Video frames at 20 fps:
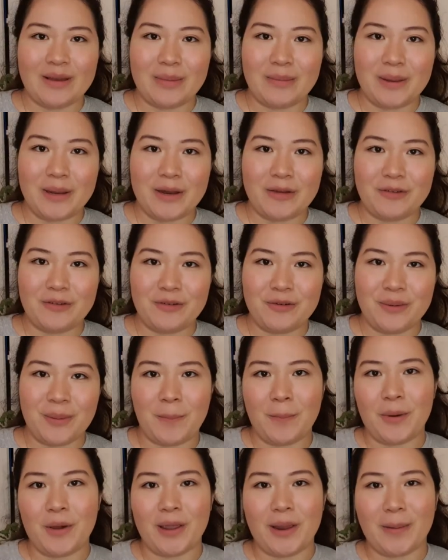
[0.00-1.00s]
a bit of
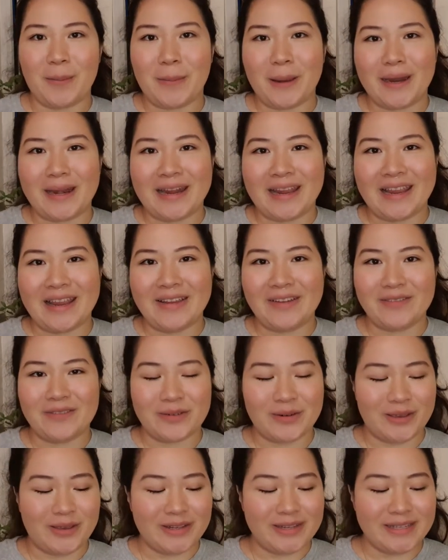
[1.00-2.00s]
pocket money
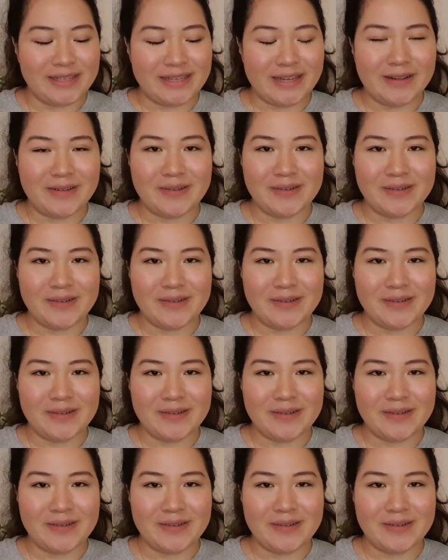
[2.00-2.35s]
for yourself.